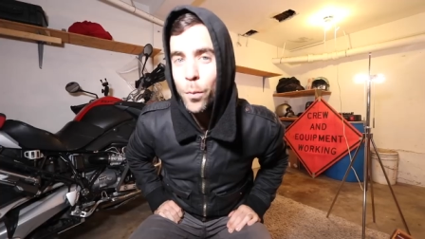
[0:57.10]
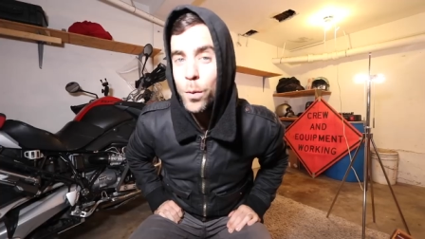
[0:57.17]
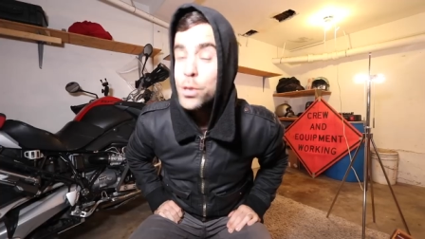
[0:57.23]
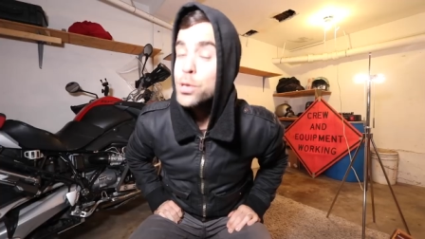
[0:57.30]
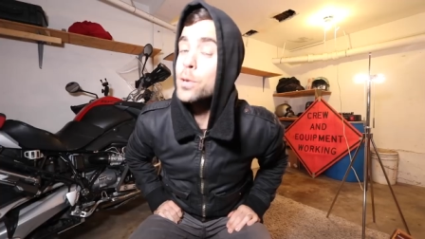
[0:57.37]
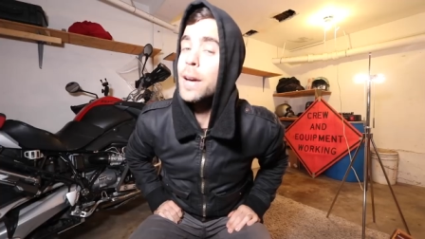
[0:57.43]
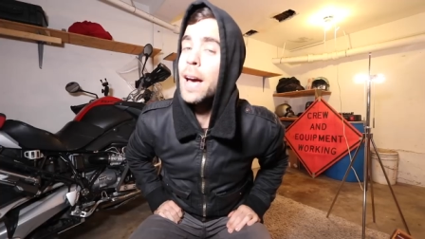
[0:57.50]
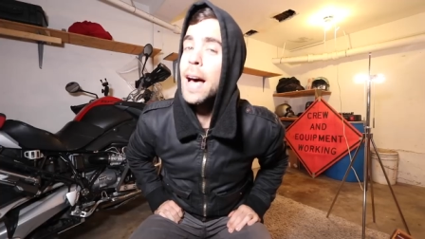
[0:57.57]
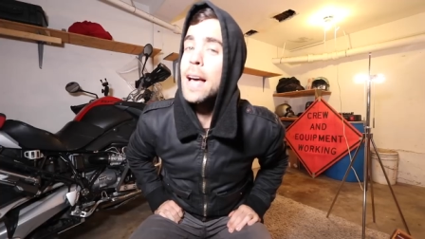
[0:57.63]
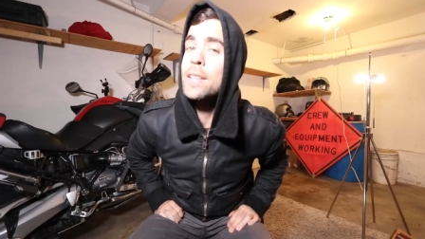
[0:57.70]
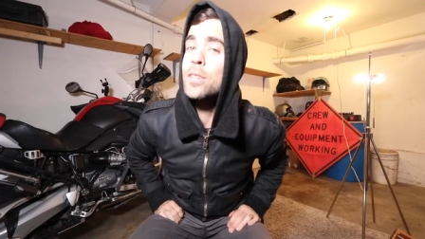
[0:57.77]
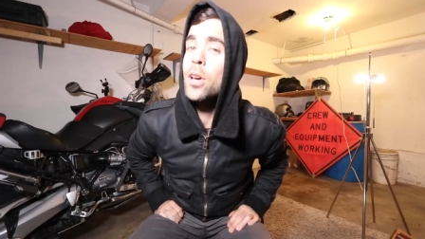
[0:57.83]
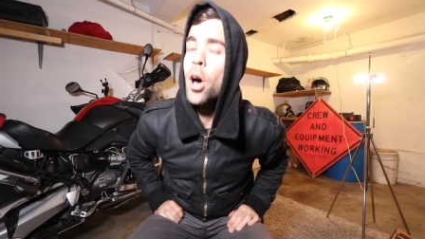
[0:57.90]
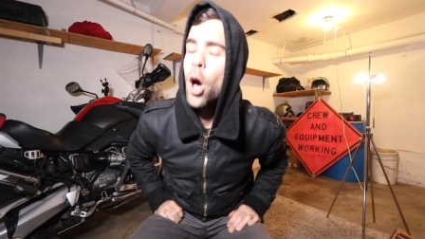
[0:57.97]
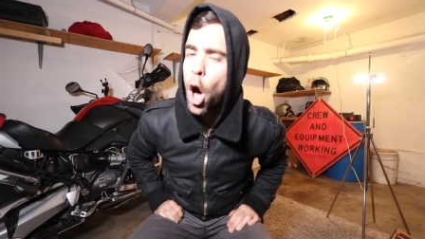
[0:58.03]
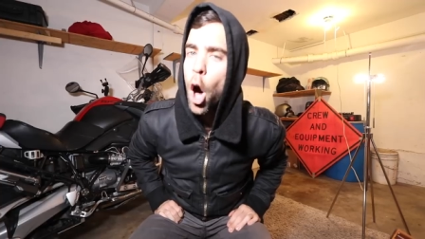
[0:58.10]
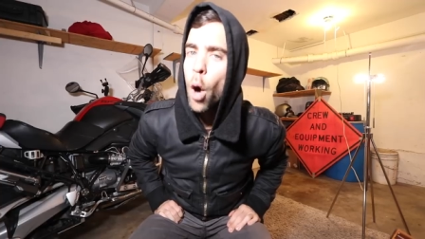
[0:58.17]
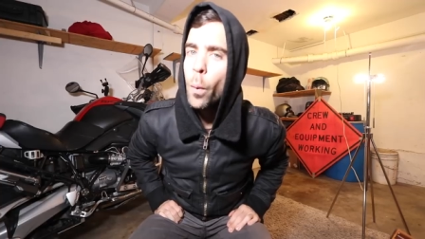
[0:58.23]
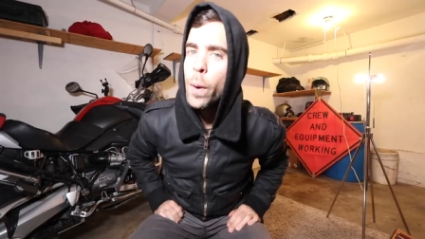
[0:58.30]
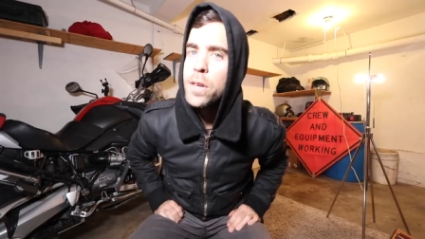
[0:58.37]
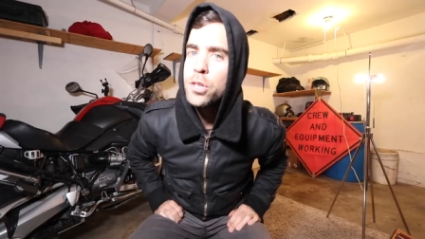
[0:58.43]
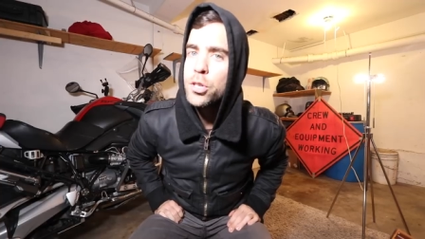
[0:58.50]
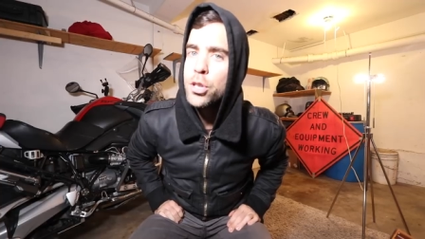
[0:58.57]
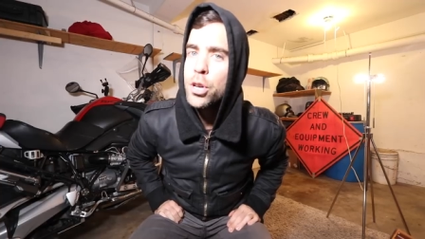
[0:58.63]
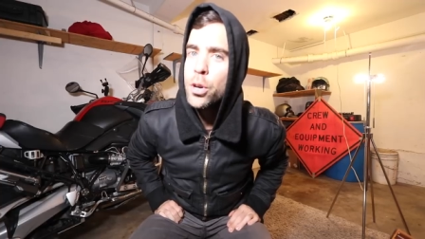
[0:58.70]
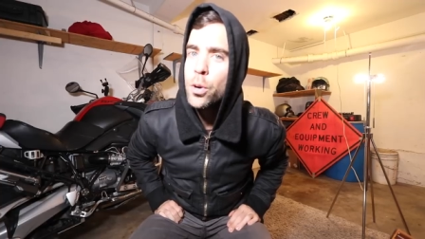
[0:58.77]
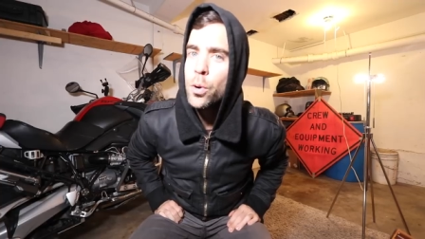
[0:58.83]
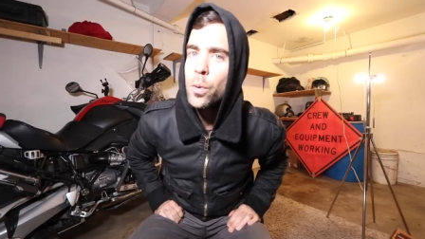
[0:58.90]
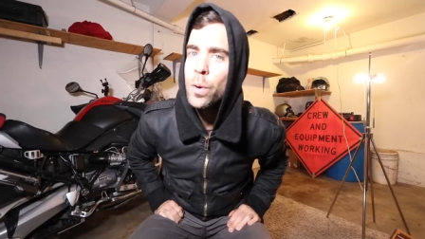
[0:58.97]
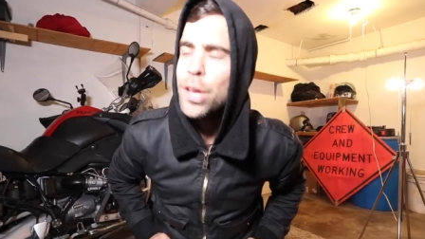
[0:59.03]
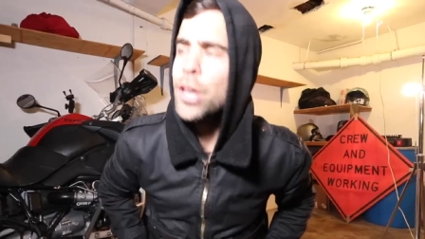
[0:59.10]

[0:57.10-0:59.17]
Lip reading: which you guys always do.